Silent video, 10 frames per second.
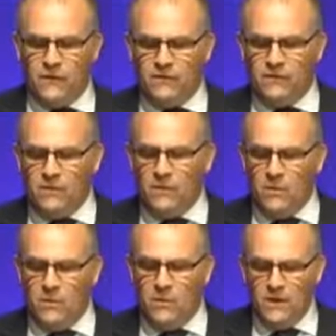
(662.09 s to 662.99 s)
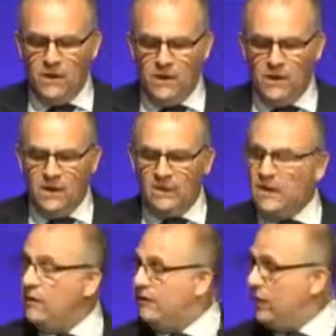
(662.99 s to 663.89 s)
advice and support
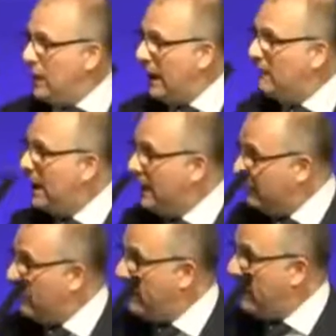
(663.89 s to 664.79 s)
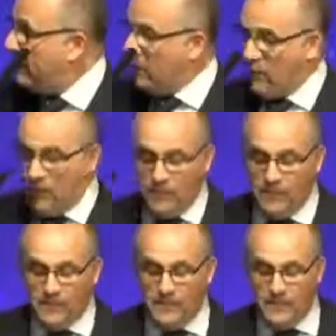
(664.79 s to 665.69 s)
to those still campaigning for a better Europe,
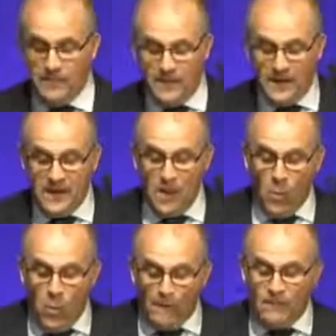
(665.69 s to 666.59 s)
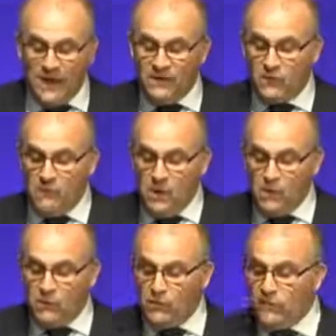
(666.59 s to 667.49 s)
one based on
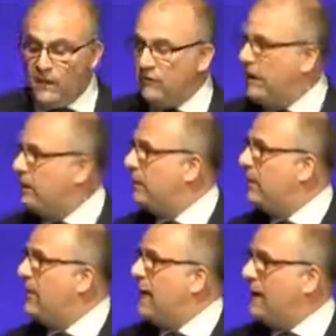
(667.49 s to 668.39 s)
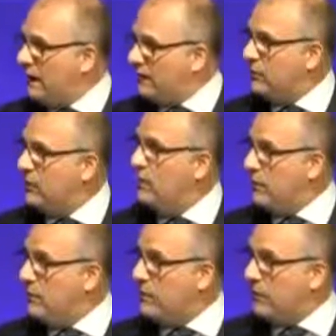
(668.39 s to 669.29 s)
mutual friendship and national
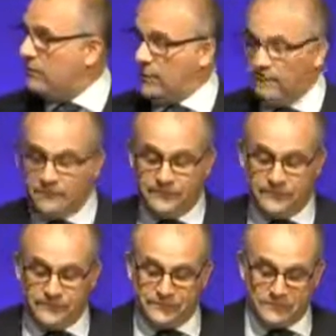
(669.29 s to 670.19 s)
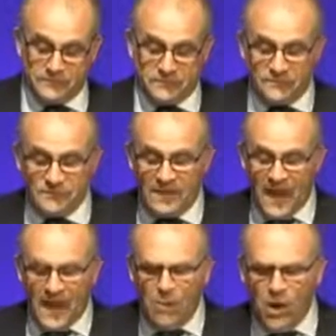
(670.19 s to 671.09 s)
democracy.
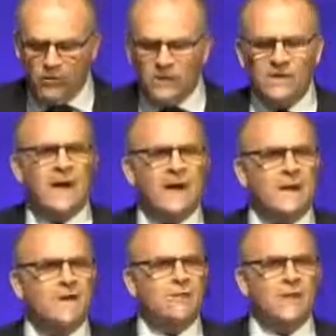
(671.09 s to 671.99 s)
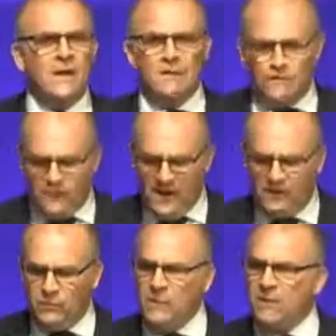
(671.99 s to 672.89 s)
And whilst these allies and
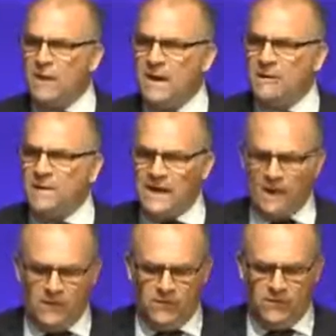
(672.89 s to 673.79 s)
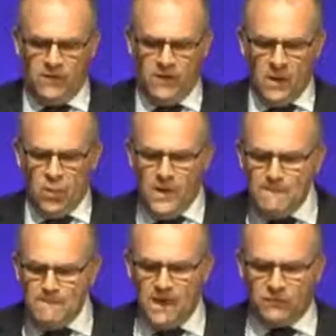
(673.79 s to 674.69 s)
friends will remain valued,
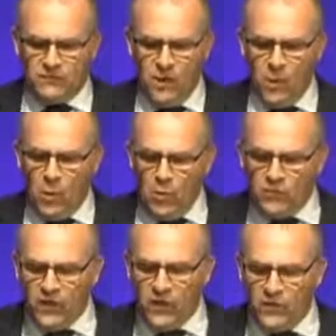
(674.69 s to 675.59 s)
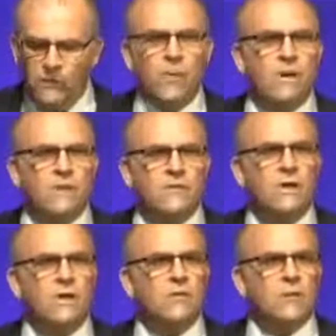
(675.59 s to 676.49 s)
we must also look forward
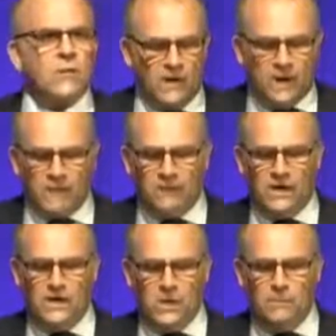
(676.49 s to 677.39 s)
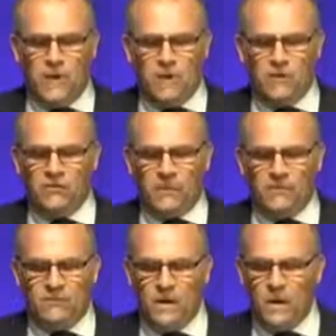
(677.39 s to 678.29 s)
to establishing new
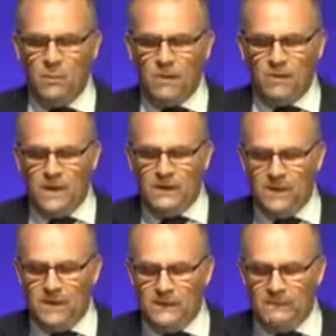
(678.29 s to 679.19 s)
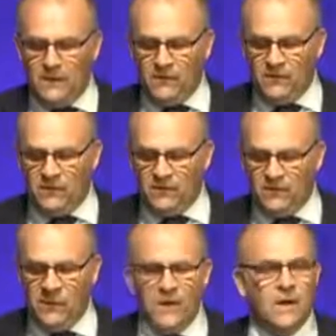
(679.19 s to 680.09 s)
partnerships with like-minded
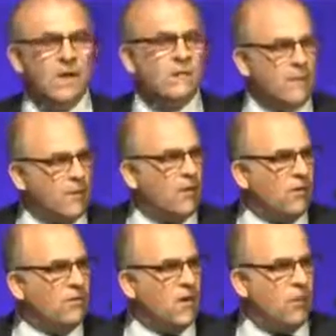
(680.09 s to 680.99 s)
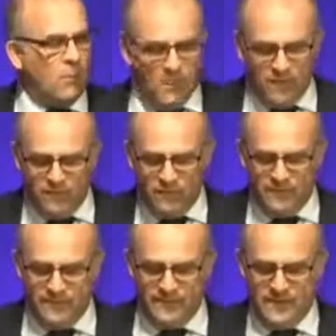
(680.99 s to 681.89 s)
parties from across the Commonwealth.
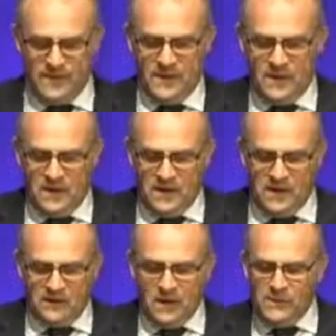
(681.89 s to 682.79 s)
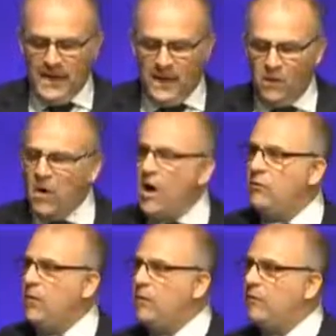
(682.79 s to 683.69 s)
So now,
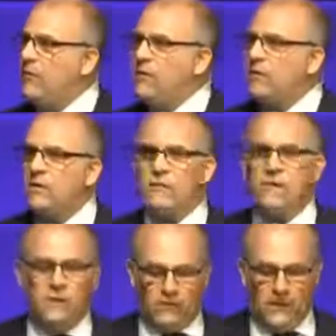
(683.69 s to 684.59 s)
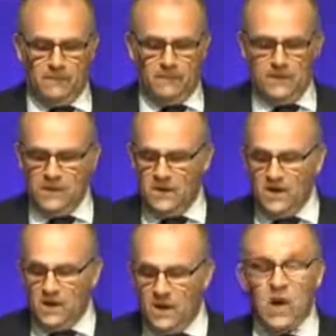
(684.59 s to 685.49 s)
as we look forward to the future,
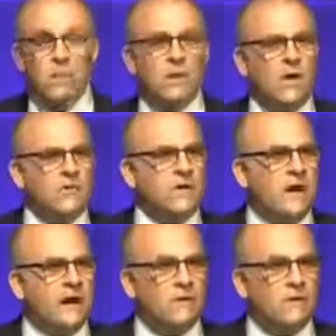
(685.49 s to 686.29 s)
I would like to